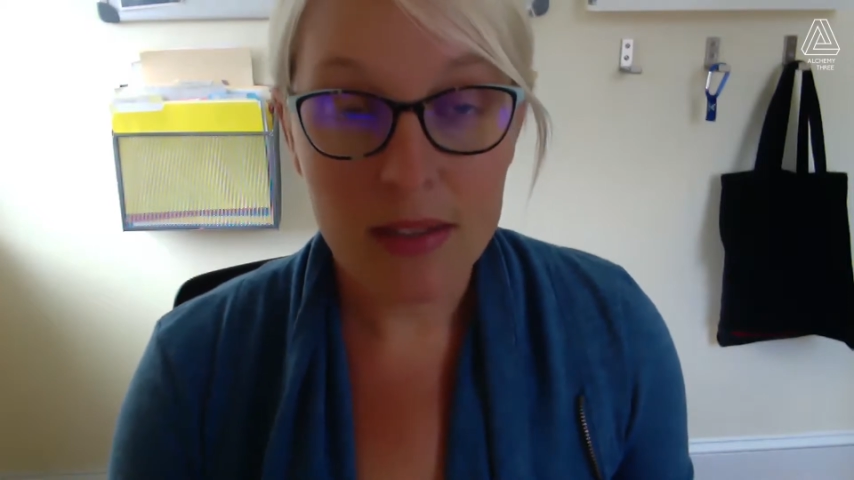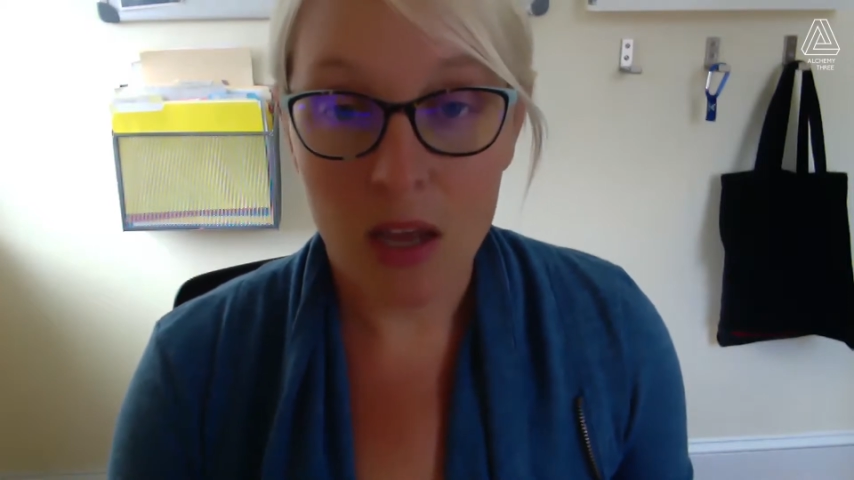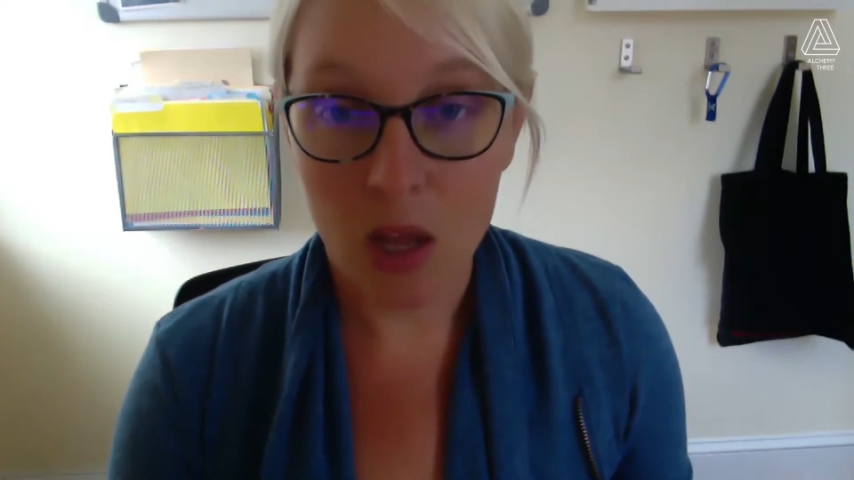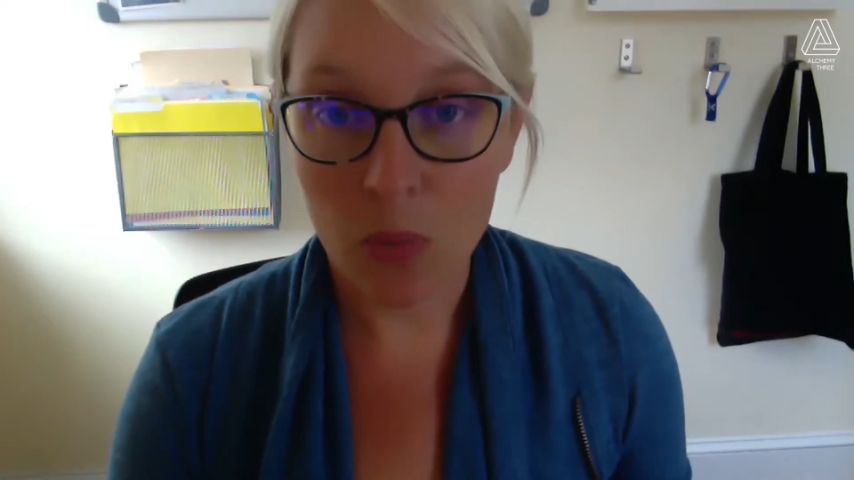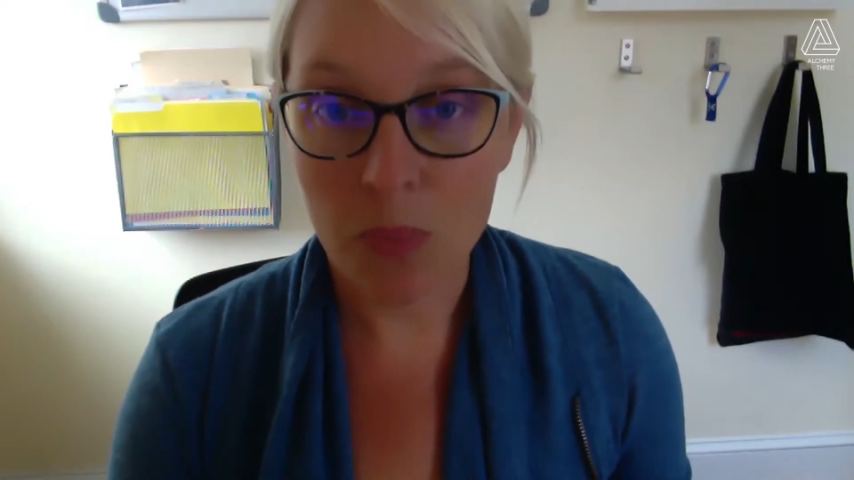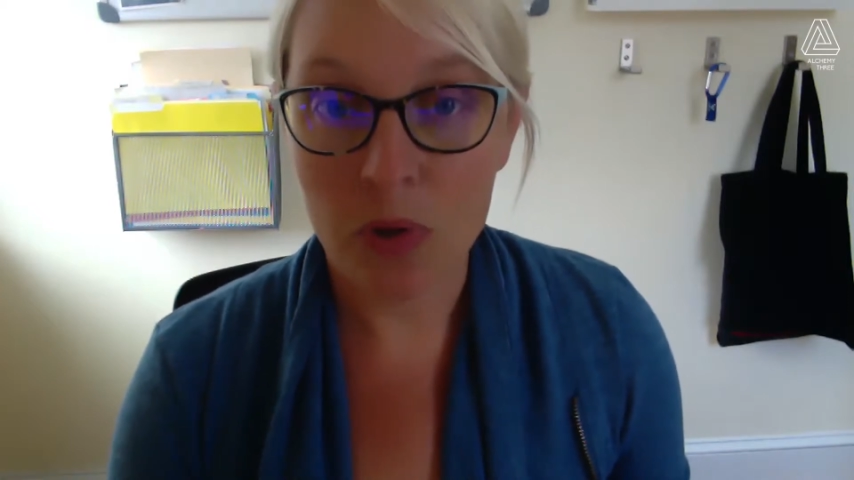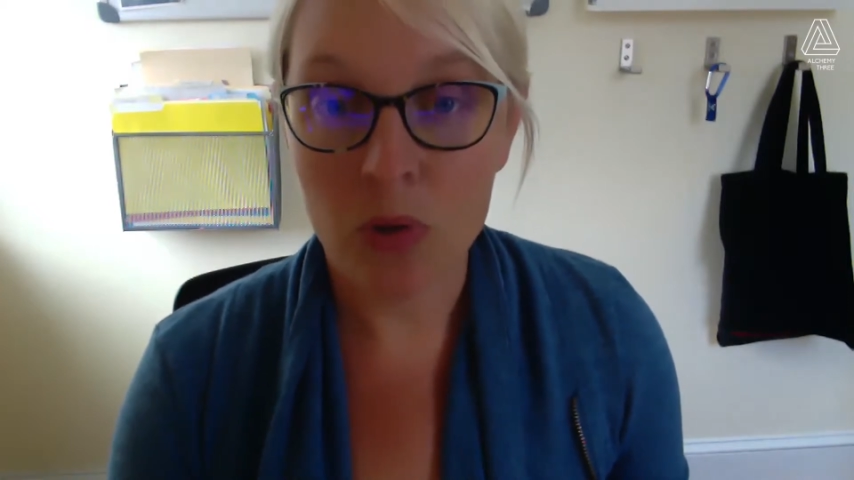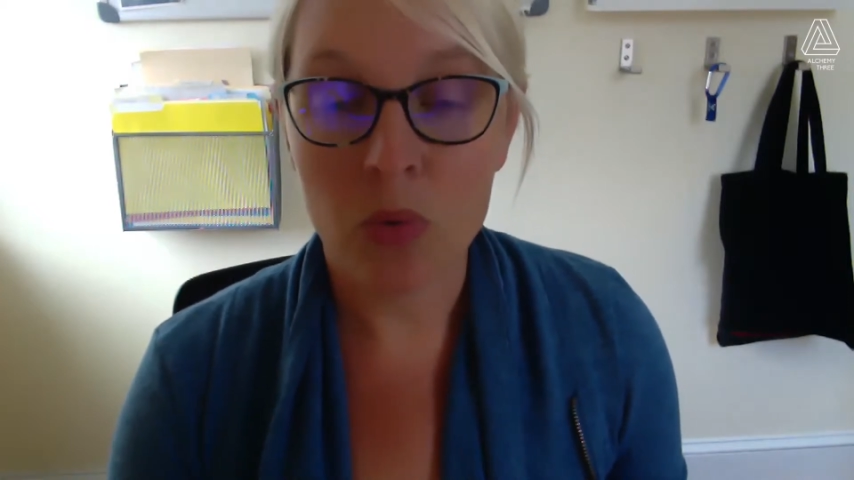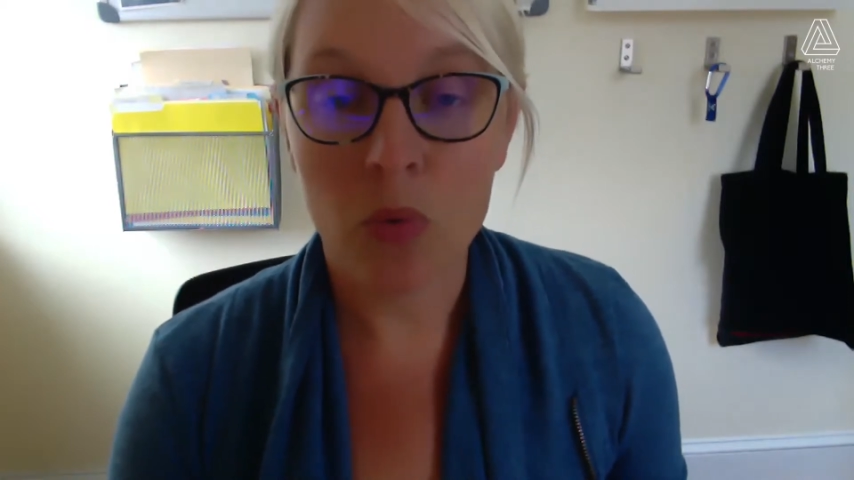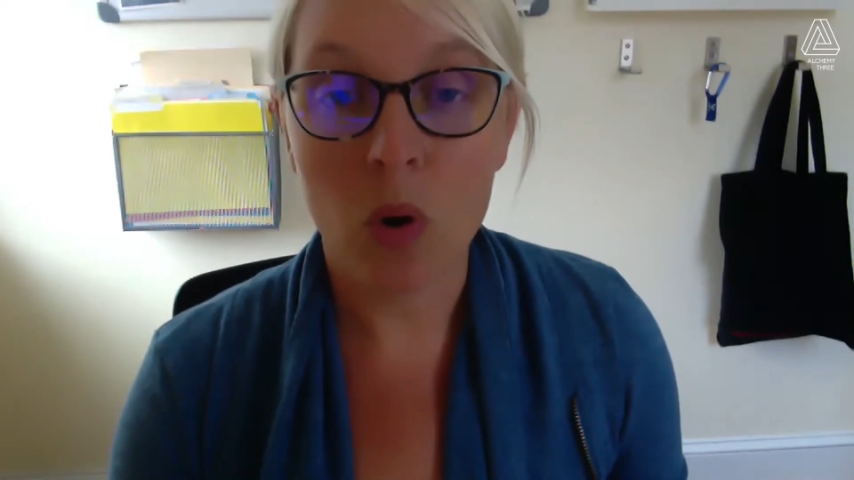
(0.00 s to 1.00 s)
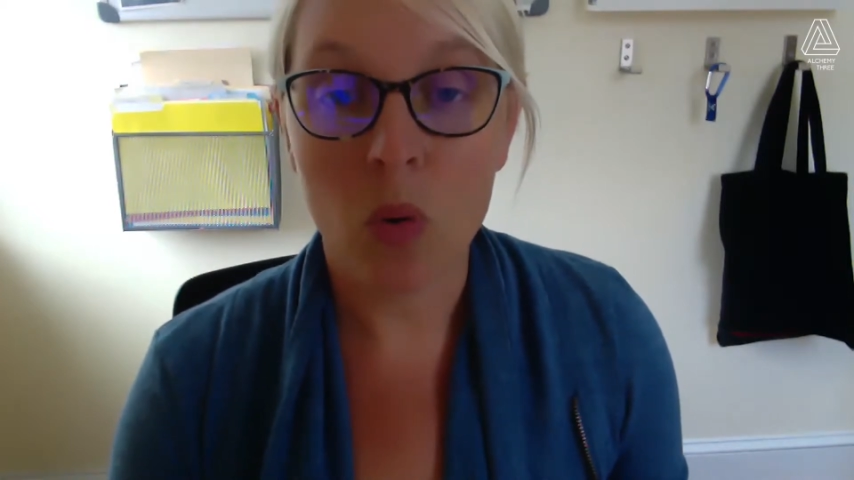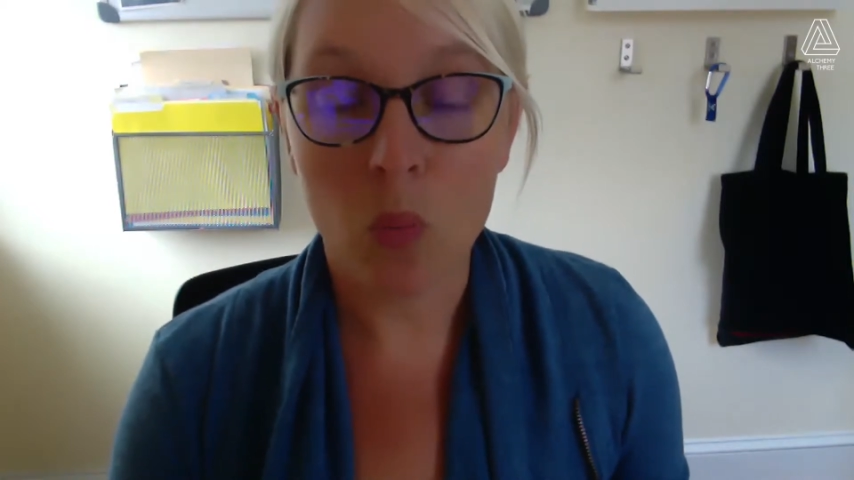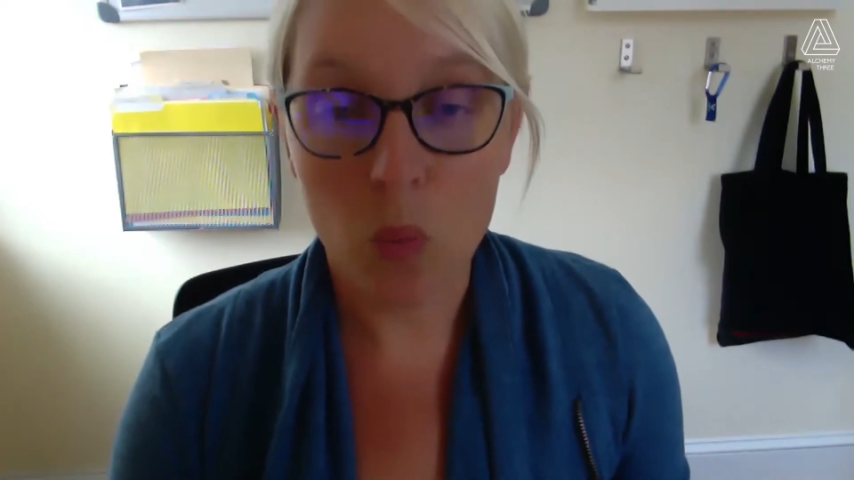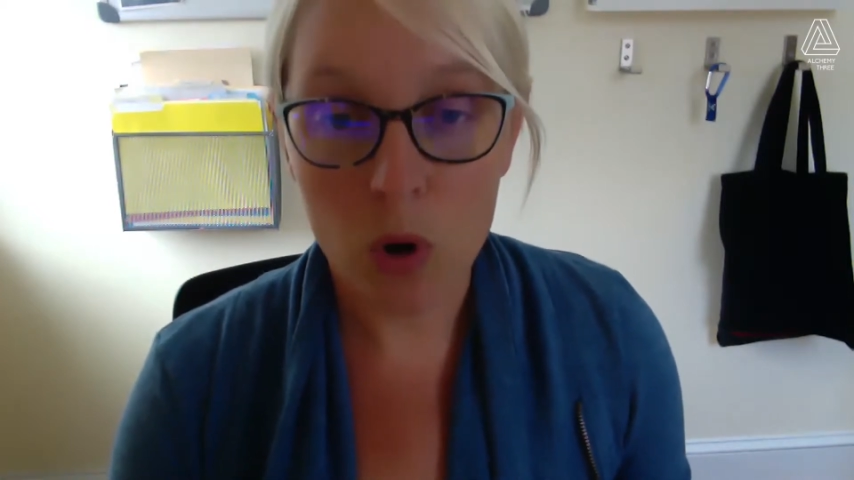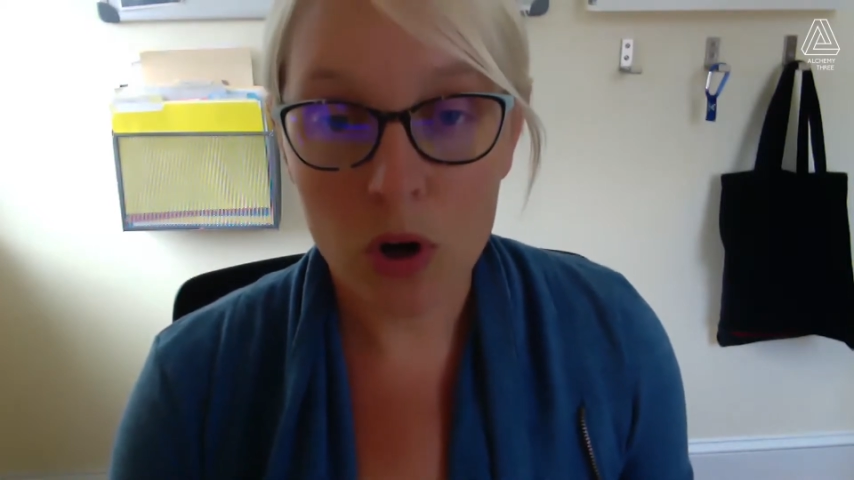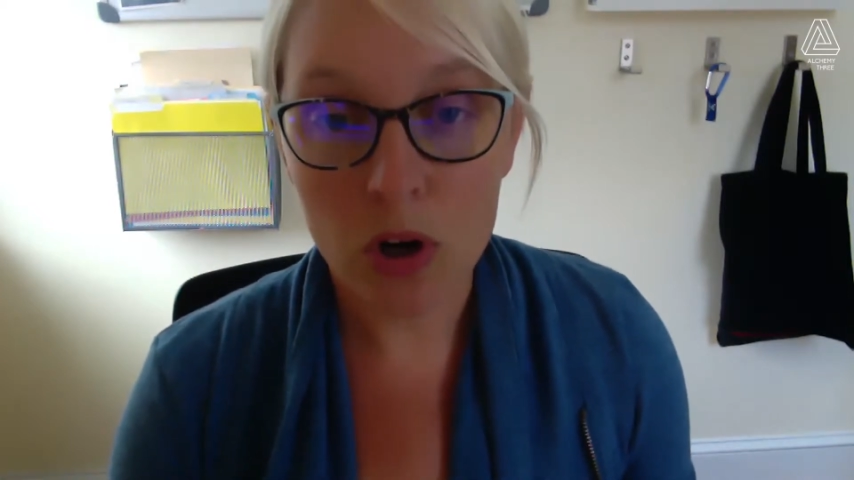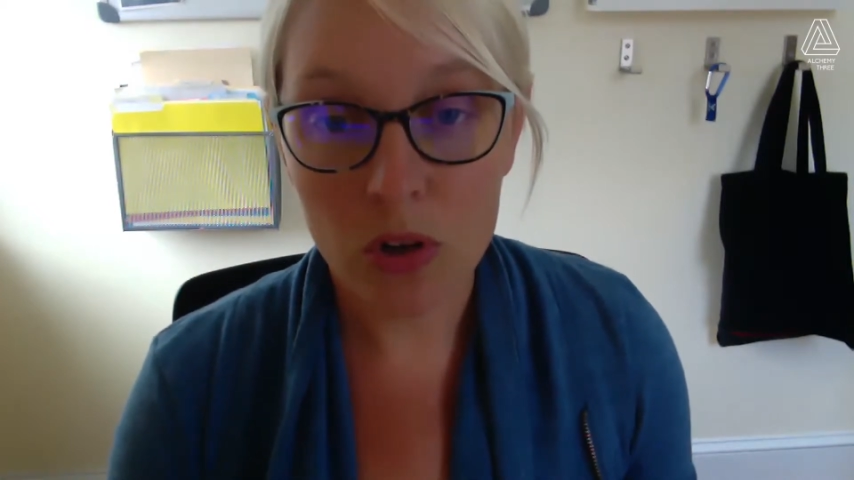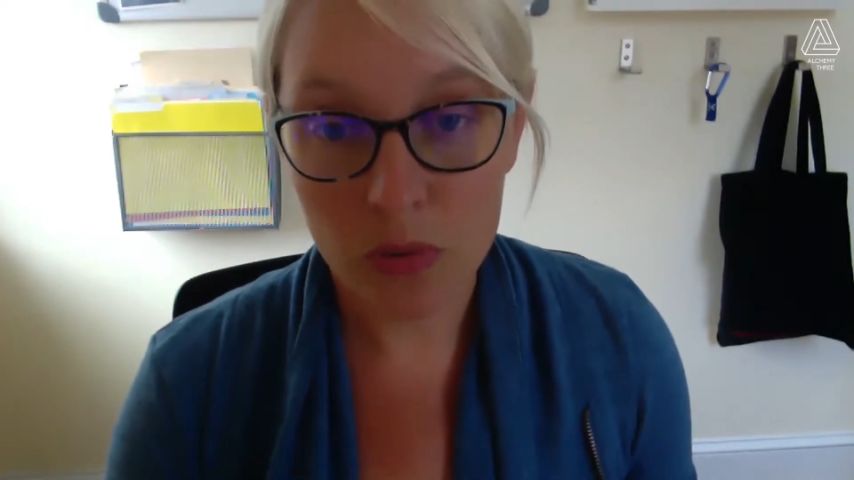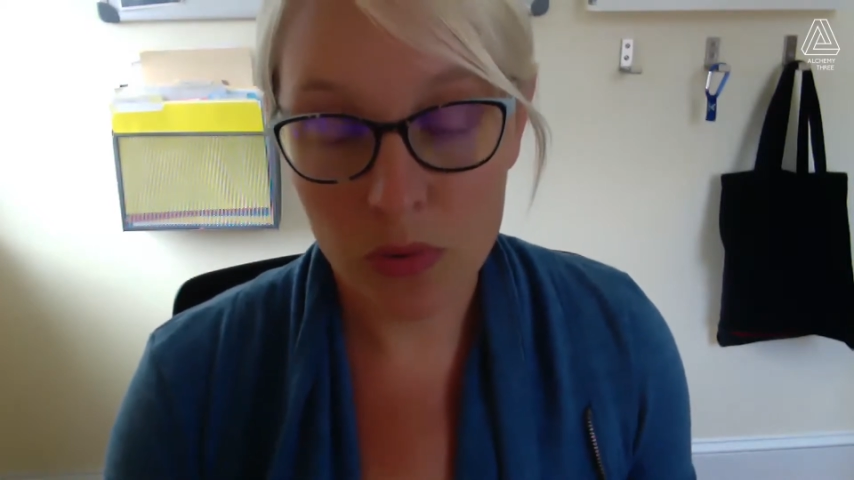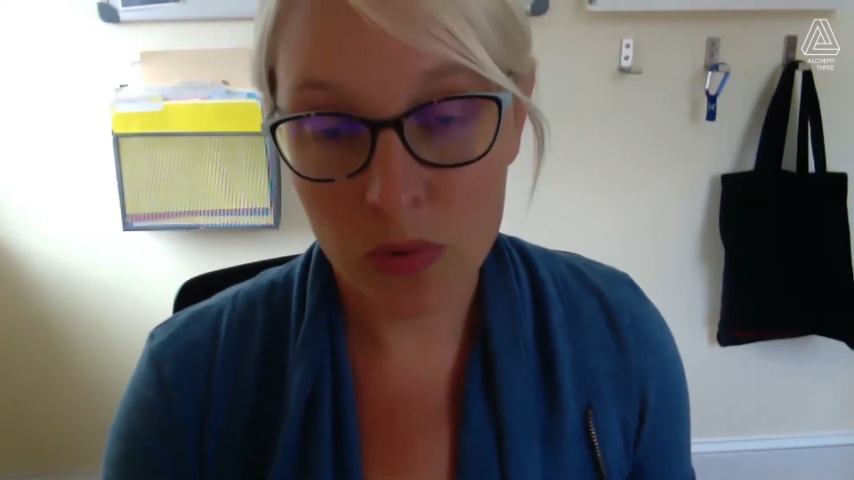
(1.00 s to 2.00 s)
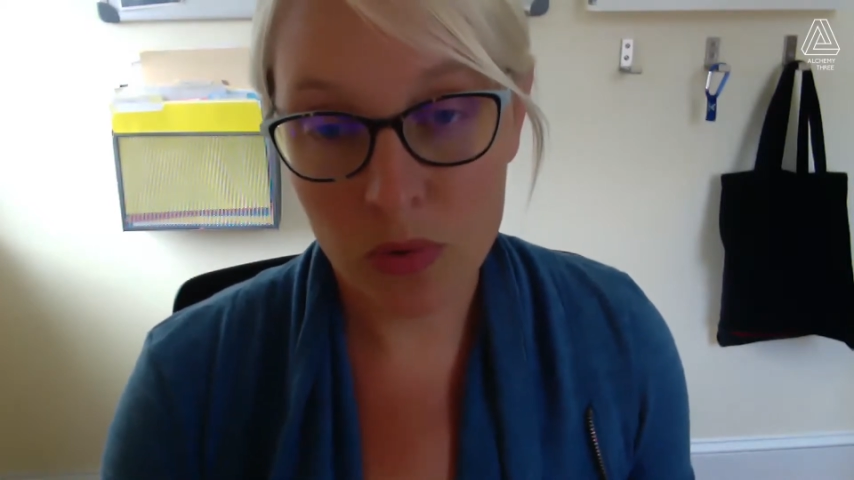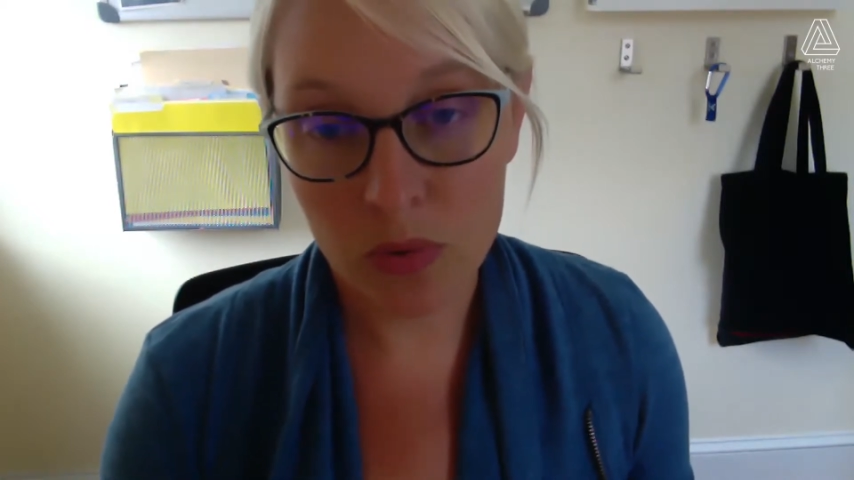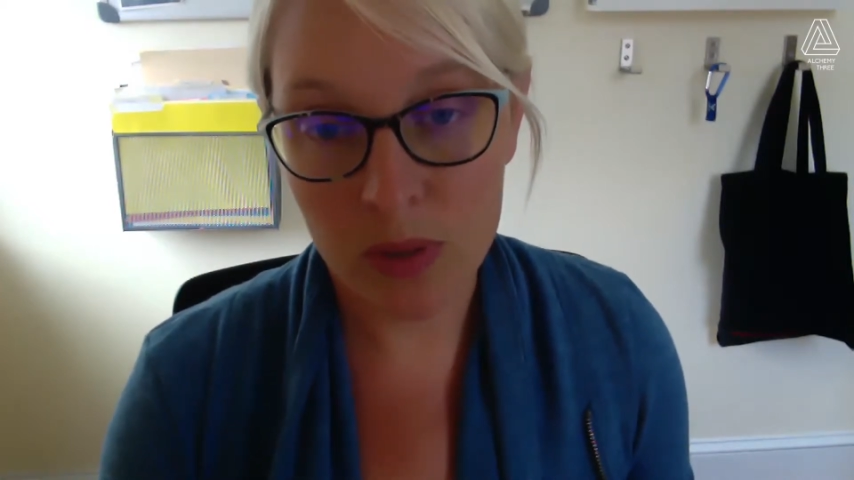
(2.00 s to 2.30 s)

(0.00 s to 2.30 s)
to help you work through